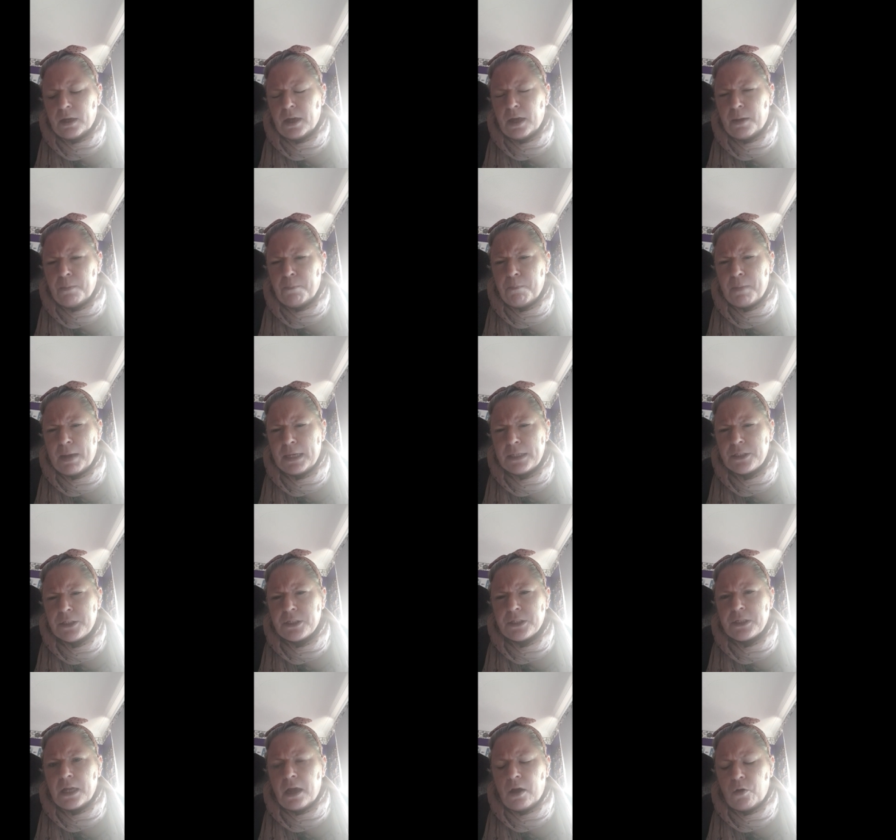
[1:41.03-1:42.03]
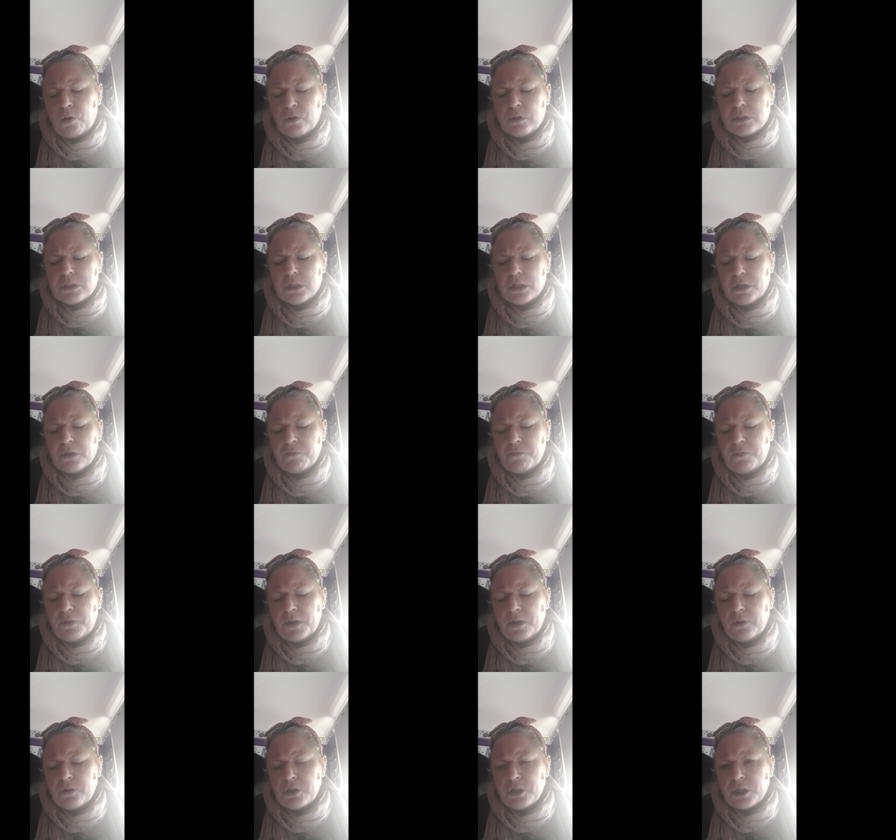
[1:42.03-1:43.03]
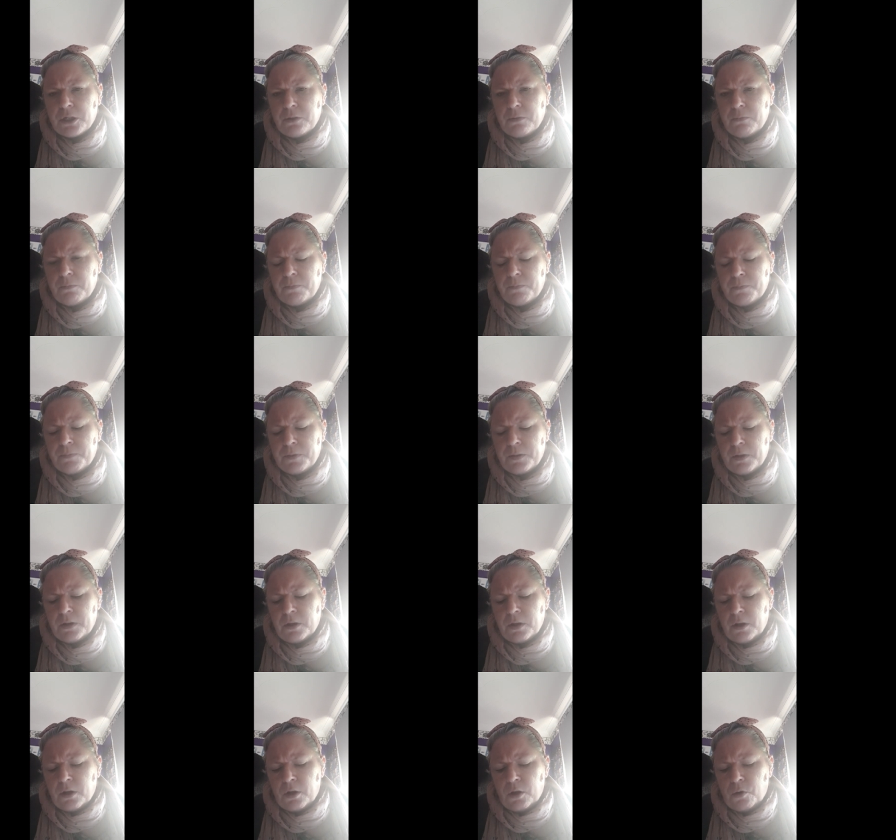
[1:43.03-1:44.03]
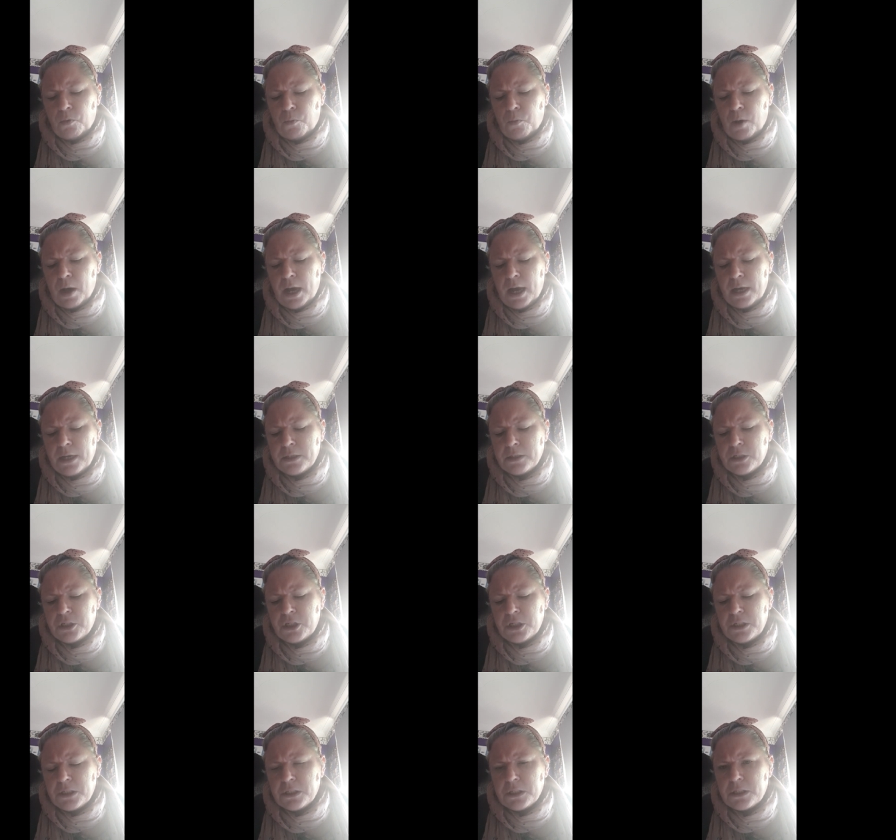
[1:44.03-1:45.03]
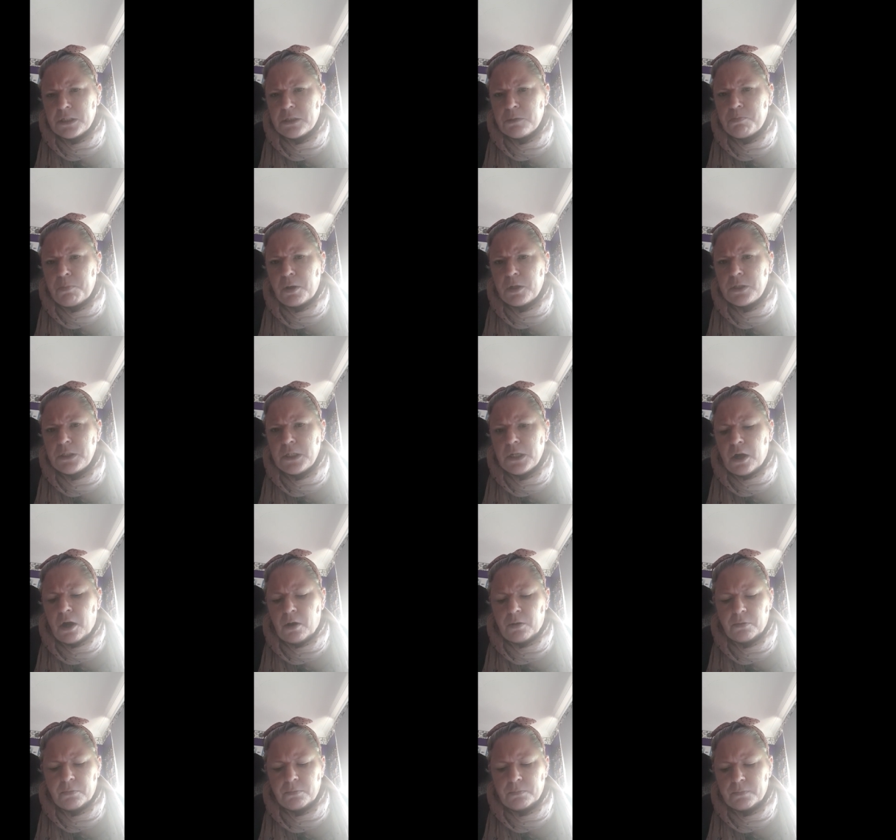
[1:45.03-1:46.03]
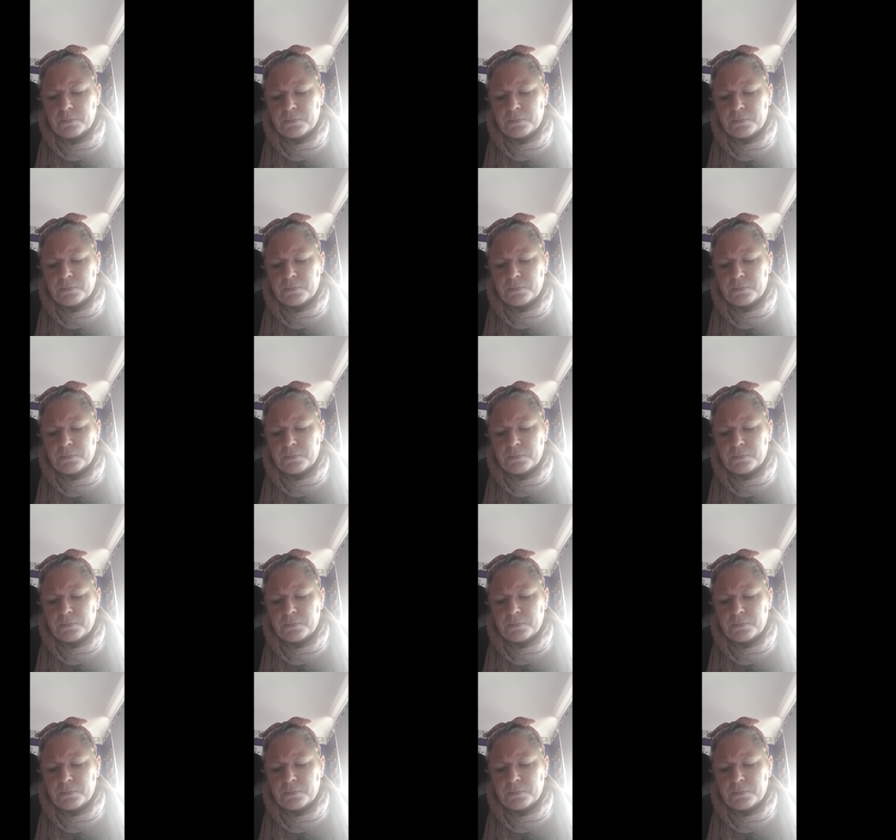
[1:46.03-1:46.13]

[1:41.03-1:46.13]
Imagine their utter confusion. Where has Jesus' body gone?